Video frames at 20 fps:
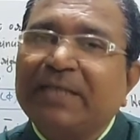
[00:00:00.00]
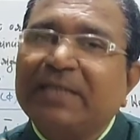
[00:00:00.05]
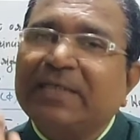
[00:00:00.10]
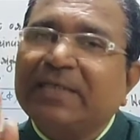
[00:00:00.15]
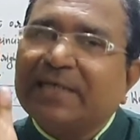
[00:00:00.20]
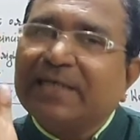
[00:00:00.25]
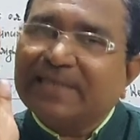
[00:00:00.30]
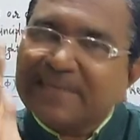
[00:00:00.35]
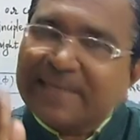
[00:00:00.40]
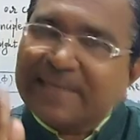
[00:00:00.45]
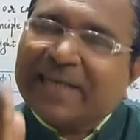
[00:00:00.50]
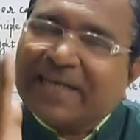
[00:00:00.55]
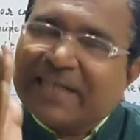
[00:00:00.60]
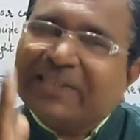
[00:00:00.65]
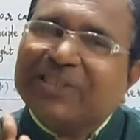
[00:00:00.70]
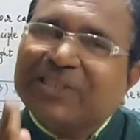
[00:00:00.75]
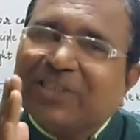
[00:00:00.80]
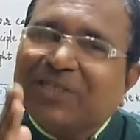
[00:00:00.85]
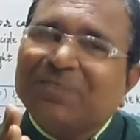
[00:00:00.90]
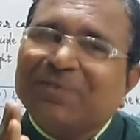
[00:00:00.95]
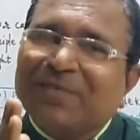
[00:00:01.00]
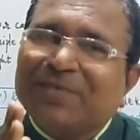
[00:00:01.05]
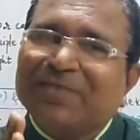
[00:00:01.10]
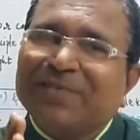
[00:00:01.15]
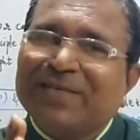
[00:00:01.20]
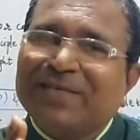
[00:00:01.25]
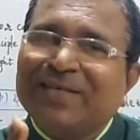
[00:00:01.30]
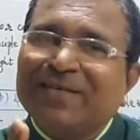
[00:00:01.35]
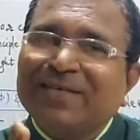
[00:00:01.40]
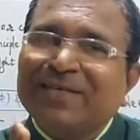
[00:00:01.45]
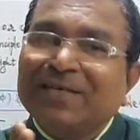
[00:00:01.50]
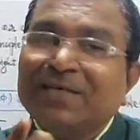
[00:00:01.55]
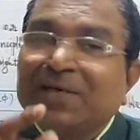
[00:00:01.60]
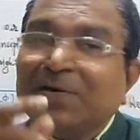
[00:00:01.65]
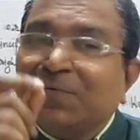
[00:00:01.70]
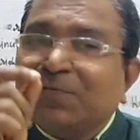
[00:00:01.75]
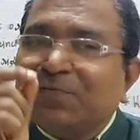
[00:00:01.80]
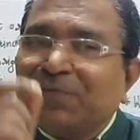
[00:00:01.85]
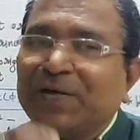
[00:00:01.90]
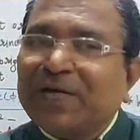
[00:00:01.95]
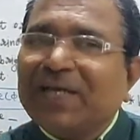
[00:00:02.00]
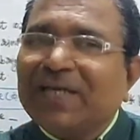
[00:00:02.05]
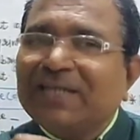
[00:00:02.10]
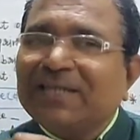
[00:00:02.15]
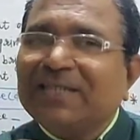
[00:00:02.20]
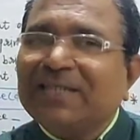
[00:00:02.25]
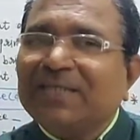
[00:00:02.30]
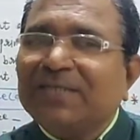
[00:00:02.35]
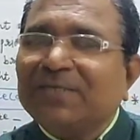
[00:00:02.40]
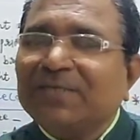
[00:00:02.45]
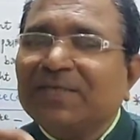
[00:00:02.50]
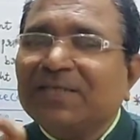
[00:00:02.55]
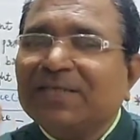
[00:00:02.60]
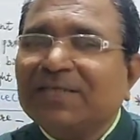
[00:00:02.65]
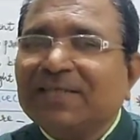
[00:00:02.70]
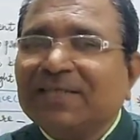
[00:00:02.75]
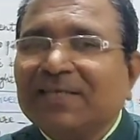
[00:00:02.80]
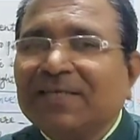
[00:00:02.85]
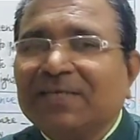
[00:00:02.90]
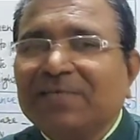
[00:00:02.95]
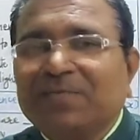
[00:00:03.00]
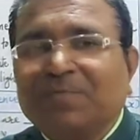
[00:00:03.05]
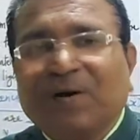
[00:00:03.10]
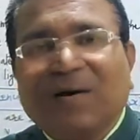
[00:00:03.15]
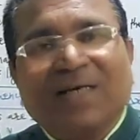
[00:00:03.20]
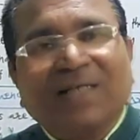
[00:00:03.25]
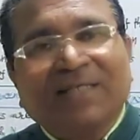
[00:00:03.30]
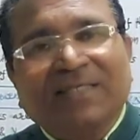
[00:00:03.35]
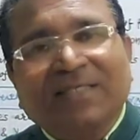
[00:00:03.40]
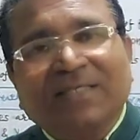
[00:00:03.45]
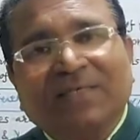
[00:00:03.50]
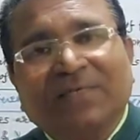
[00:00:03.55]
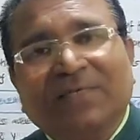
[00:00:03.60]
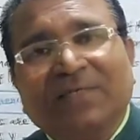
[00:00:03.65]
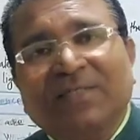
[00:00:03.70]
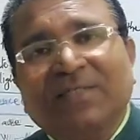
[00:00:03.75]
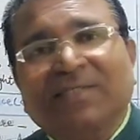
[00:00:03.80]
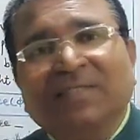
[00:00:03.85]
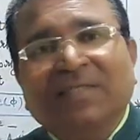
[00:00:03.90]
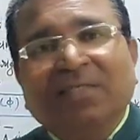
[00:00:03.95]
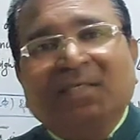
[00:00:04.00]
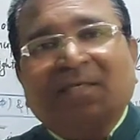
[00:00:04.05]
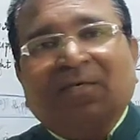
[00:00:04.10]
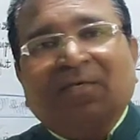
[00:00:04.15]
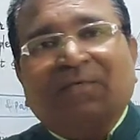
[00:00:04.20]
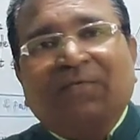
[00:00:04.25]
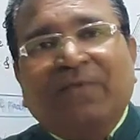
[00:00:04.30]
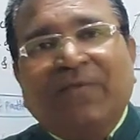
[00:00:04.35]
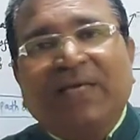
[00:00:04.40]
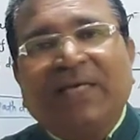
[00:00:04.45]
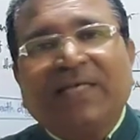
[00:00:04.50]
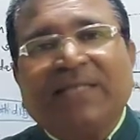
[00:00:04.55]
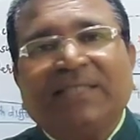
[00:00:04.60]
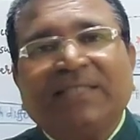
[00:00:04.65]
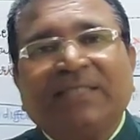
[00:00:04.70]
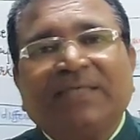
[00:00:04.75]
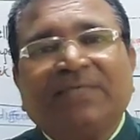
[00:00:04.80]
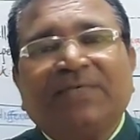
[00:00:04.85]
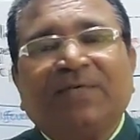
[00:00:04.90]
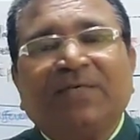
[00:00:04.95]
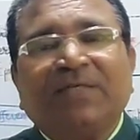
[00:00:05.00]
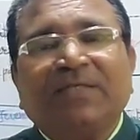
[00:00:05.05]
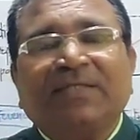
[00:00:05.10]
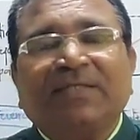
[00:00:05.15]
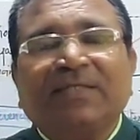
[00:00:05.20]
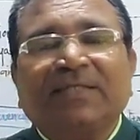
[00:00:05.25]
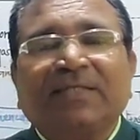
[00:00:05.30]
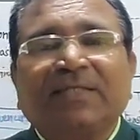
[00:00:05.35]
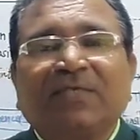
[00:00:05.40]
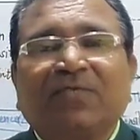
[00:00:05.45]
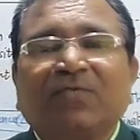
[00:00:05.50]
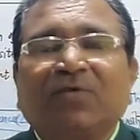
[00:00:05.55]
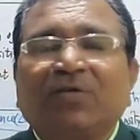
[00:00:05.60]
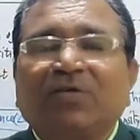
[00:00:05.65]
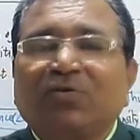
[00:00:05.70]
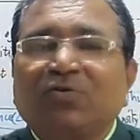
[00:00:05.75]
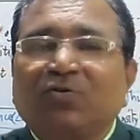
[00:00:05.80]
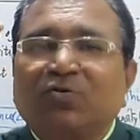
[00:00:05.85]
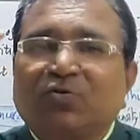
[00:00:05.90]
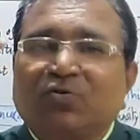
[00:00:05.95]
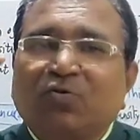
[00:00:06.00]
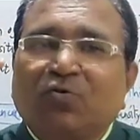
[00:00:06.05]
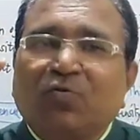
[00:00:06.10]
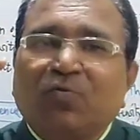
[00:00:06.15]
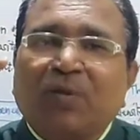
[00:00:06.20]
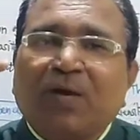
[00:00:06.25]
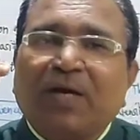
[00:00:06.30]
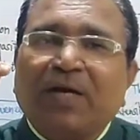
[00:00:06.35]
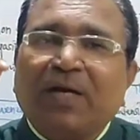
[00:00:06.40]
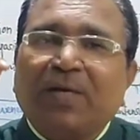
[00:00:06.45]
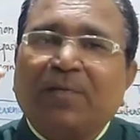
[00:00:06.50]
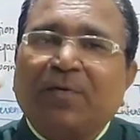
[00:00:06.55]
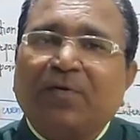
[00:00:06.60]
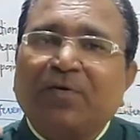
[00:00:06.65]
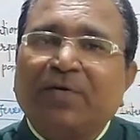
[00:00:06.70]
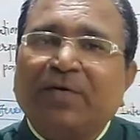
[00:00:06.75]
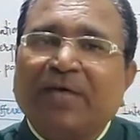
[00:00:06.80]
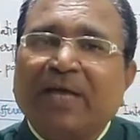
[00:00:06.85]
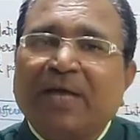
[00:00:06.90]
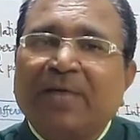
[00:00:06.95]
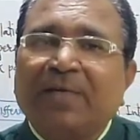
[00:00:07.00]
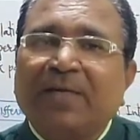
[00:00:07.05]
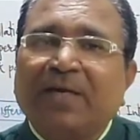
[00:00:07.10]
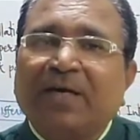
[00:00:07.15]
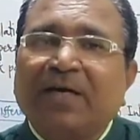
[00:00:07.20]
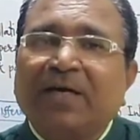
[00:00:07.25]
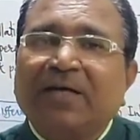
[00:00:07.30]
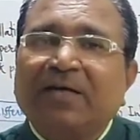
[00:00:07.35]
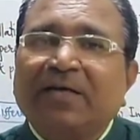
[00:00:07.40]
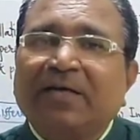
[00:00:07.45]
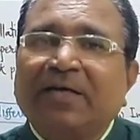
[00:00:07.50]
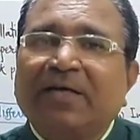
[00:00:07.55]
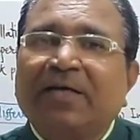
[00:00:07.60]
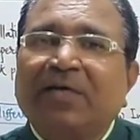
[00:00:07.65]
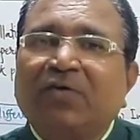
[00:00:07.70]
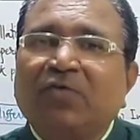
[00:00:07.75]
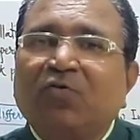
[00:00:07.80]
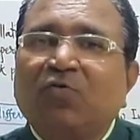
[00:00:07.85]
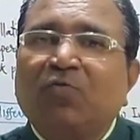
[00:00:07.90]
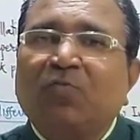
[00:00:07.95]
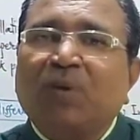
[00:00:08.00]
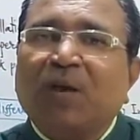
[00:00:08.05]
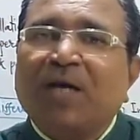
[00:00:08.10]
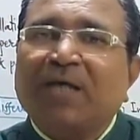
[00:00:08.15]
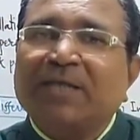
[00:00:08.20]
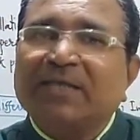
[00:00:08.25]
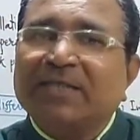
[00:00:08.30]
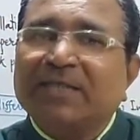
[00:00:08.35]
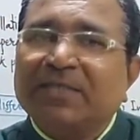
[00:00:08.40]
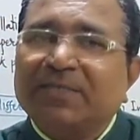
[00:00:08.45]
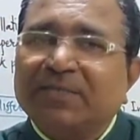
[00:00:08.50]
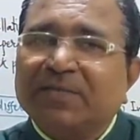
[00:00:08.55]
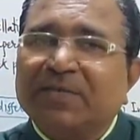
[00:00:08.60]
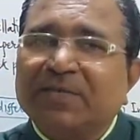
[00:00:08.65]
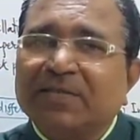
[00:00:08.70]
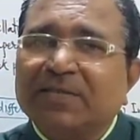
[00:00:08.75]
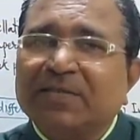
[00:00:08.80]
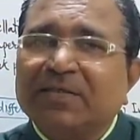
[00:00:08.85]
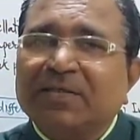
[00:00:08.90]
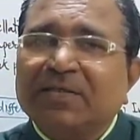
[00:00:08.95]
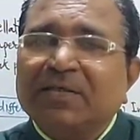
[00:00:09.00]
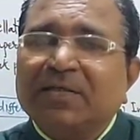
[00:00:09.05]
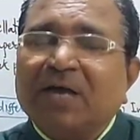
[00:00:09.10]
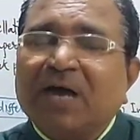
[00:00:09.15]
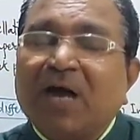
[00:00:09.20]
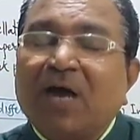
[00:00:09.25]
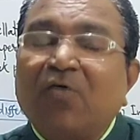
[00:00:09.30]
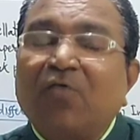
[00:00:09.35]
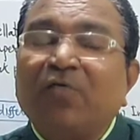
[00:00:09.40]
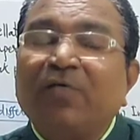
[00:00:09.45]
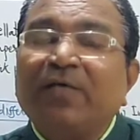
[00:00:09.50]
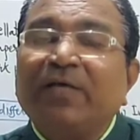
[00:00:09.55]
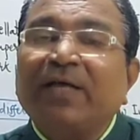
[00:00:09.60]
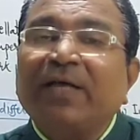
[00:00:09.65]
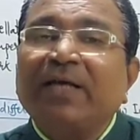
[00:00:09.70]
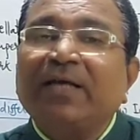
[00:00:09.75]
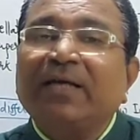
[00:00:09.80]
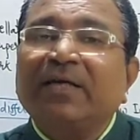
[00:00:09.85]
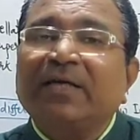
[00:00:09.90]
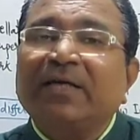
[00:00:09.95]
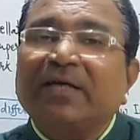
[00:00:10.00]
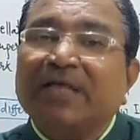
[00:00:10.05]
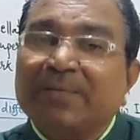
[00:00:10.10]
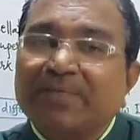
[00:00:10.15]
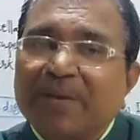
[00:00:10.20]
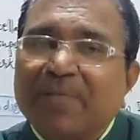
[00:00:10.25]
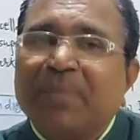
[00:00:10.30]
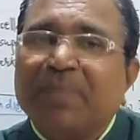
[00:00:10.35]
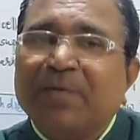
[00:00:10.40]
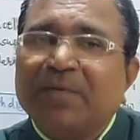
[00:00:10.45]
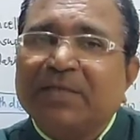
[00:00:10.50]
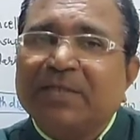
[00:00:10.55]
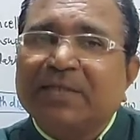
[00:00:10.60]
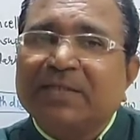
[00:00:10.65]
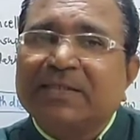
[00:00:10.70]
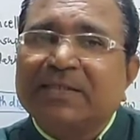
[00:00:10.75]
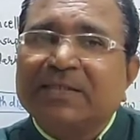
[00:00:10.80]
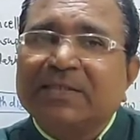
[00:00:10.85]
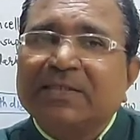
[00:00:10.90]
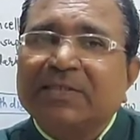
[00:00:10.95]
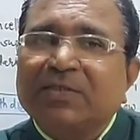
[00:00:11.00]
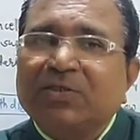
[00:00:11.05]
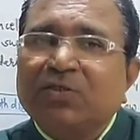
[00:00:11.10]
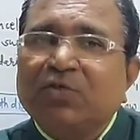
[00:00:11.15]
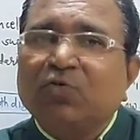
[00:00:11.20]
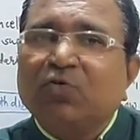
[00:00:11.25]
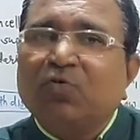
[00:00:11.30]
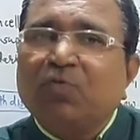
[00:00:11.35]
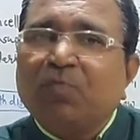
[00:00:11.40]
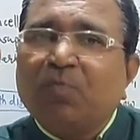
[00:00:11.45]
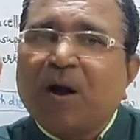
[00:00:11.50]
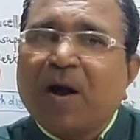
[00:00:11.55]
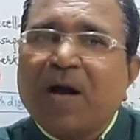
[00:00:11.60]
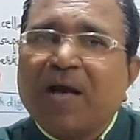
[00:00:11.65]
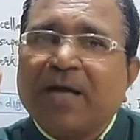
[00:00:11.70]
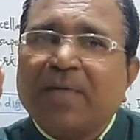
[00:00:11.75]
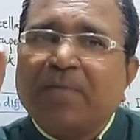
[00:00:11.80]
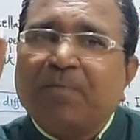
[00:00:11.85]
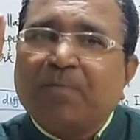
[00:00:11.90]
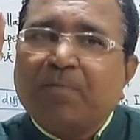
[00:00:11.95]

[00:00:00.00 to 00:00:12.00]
the relation between phase difference and path difference. Phase difference is equal to 2 pi upon lambda into path difference. How we can remember this? 2 pi